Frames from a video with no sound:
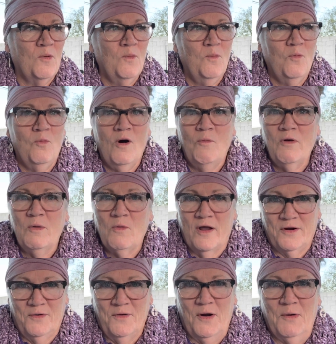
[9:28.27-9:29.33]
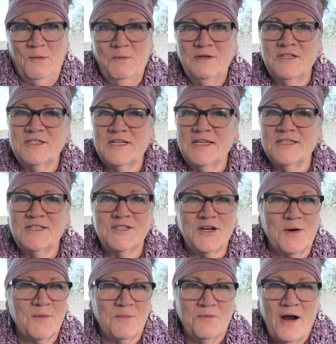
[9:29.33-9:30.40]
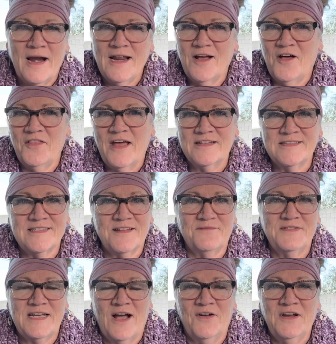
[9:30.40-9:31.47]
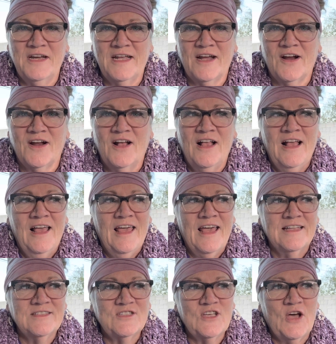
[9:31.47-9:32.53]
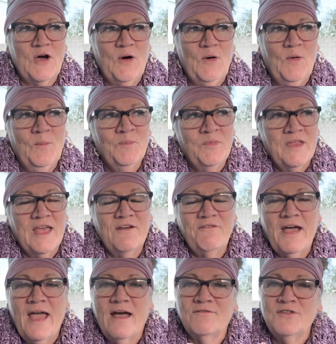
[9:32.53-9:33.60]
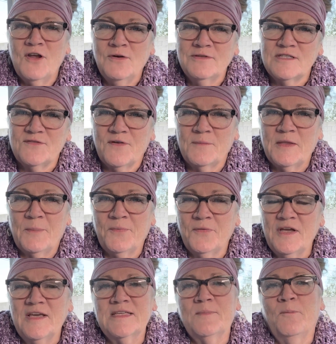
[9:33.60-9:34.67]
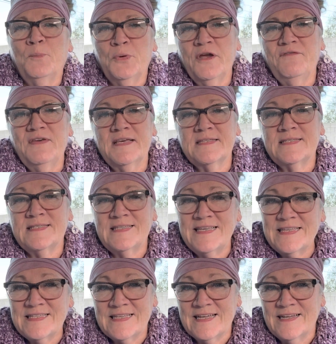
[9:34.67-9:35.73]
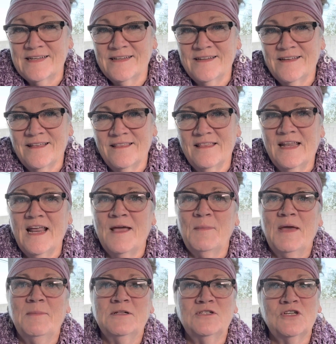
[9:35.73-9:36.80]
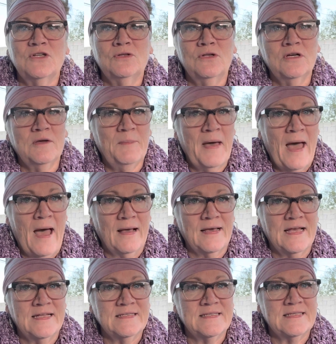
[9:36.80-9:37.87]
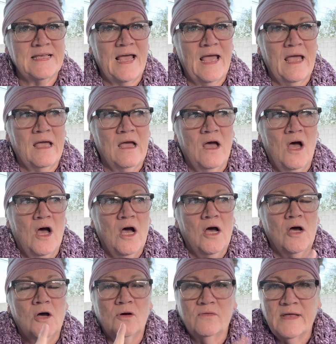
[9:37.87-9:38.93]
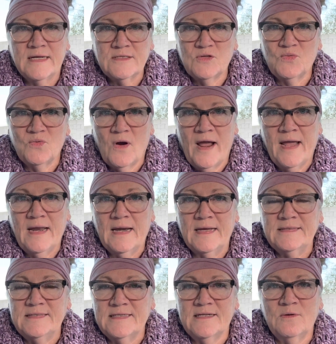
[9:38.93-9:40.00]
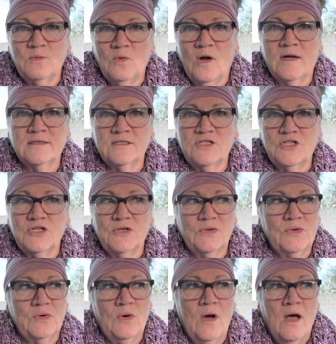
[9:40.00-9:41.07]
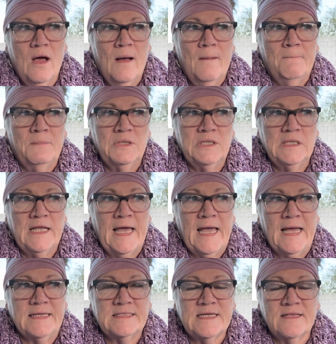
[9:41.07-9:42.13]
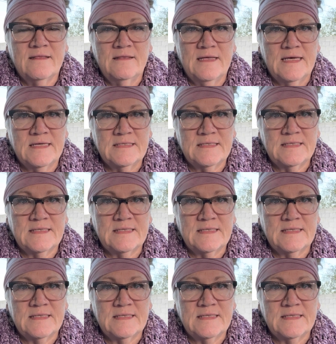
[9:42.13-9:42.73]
what we want to grow. And we're just going to start writing all that stuff down in here. And so if I have notes from the previous season, then I'm able to look back and say, oh, that's right, I didn't want to plant this